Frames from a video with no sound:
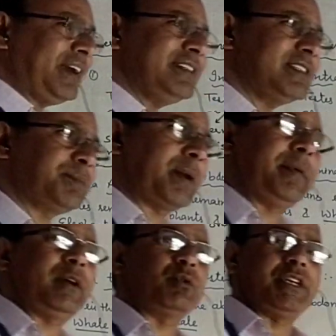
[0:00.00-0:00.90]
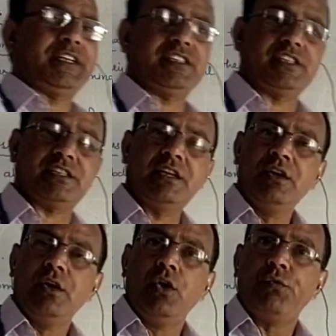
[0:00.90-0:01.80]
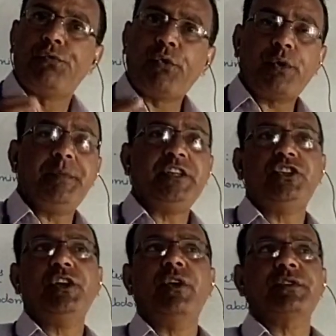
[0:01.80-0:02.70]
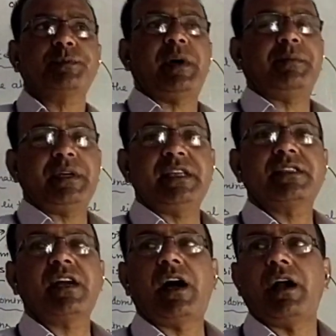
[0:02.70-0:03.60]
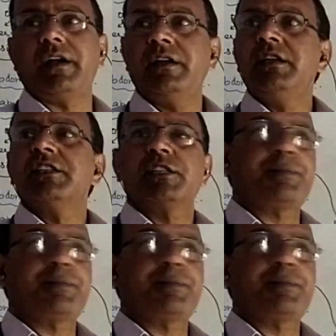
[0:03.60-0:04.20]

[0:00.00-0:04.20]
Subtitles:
What is spermatogenesis? Formation of sperm is called